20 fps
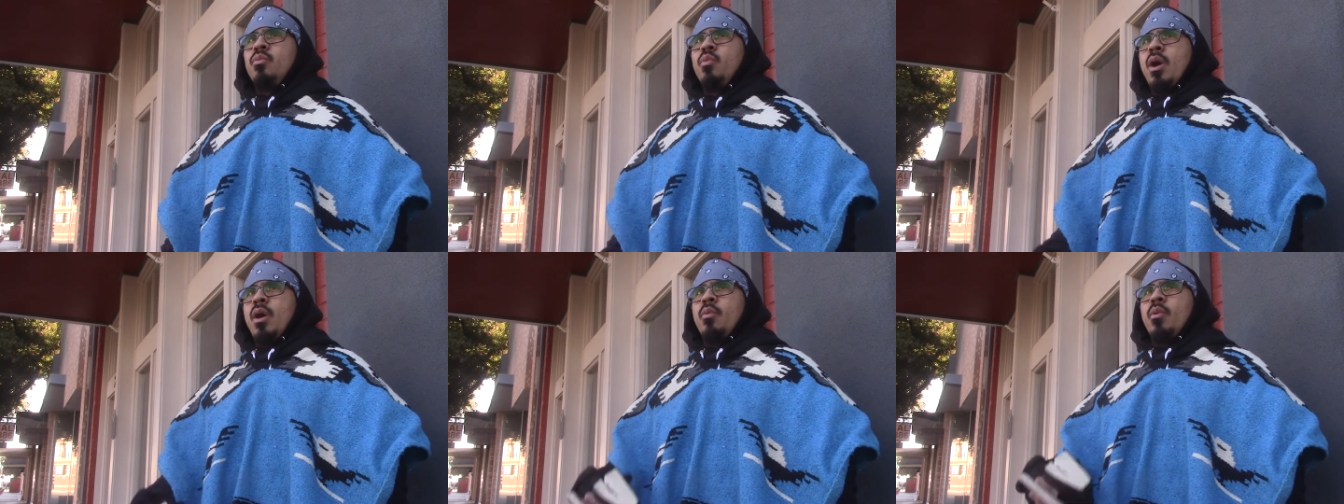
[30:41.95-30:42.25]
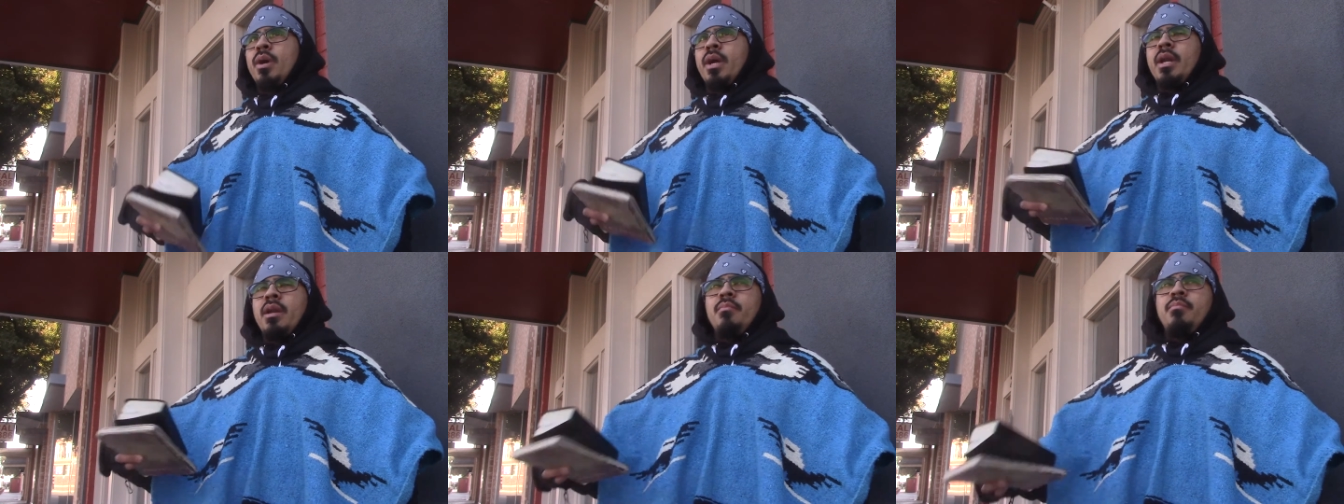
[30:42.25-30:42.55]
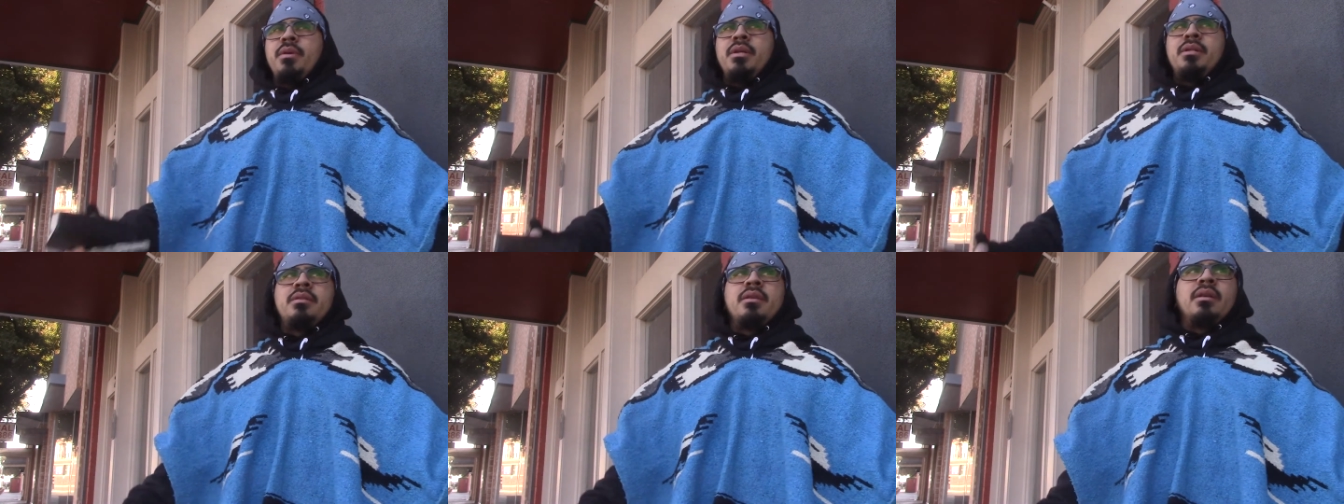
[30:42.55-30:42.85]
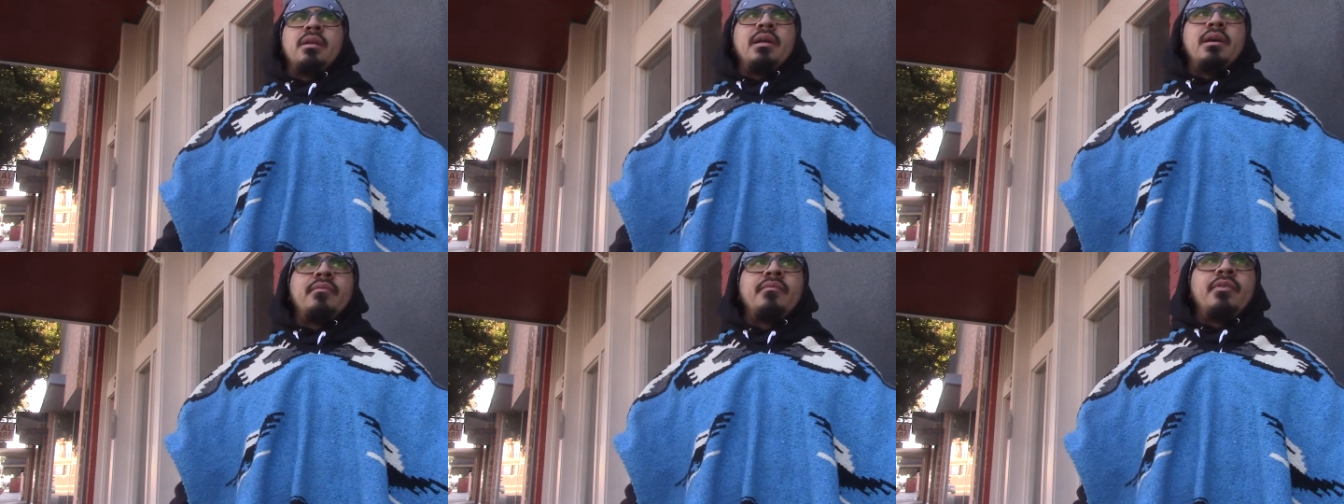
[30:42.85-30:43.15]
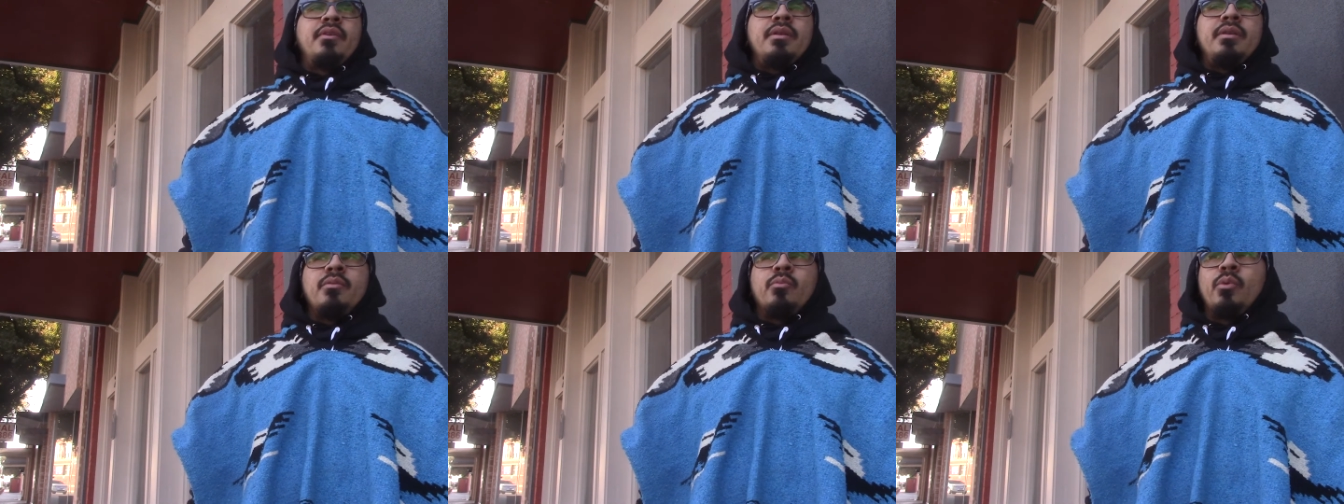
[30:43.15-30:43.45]
way we're going to be
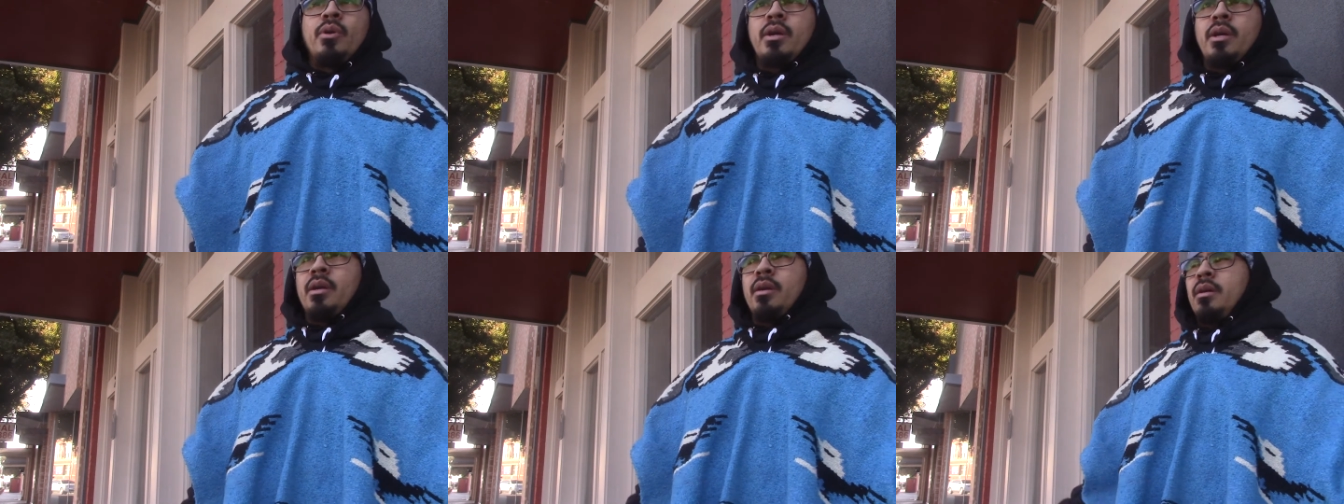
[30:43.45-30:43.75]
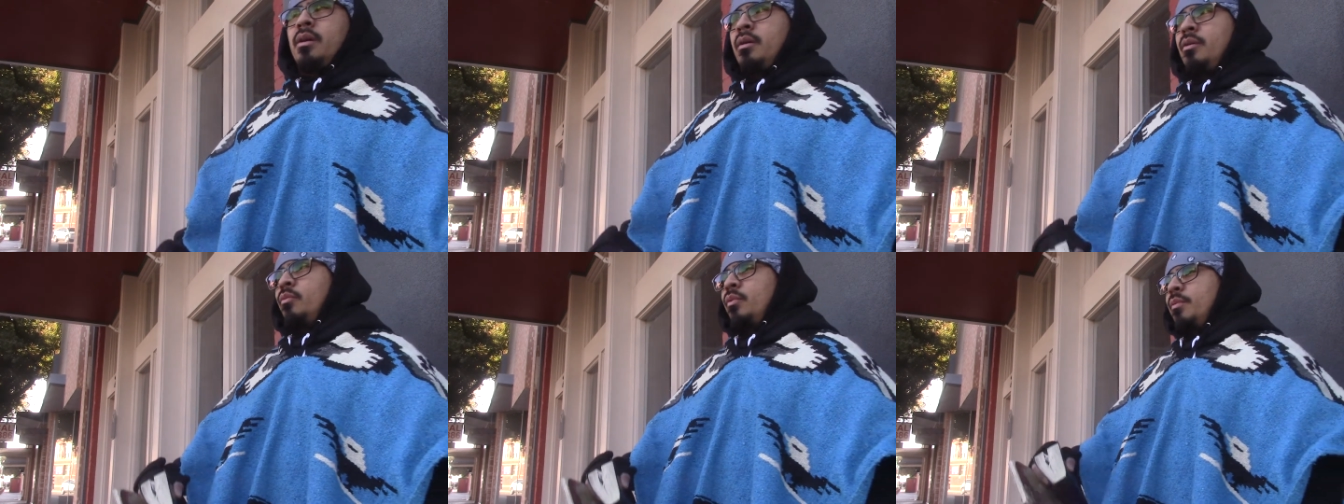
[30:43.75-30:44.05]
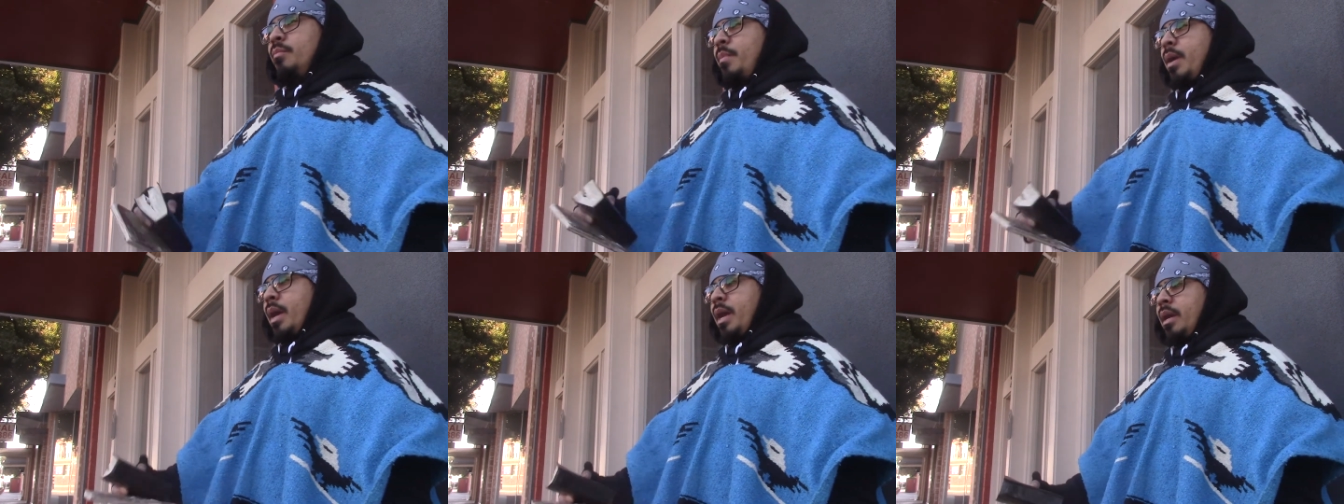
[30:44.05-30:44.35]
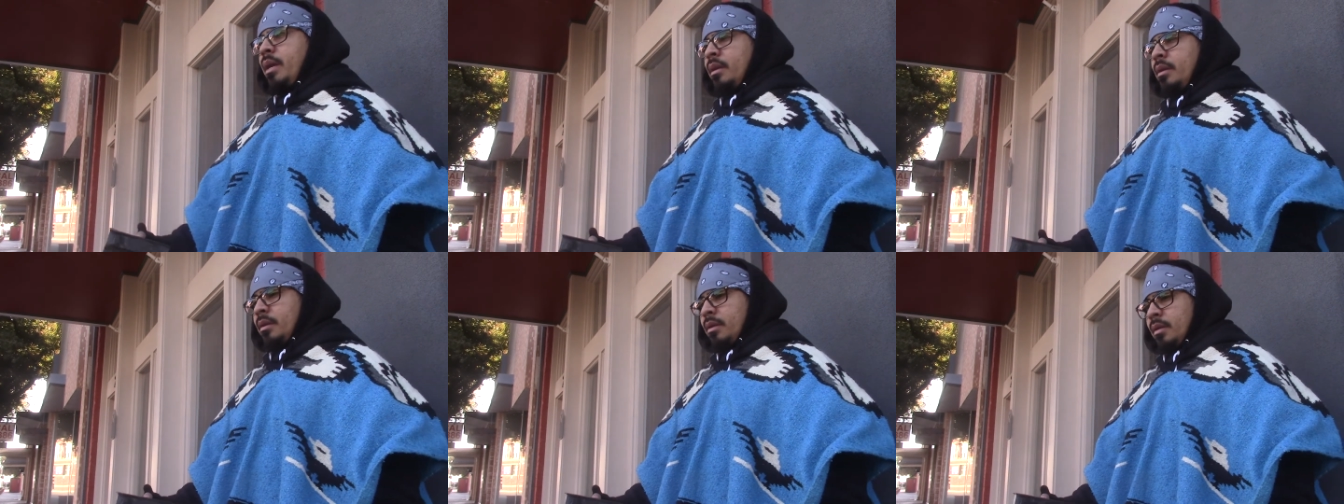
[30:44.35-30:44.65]
delivered and we're going to uh, remain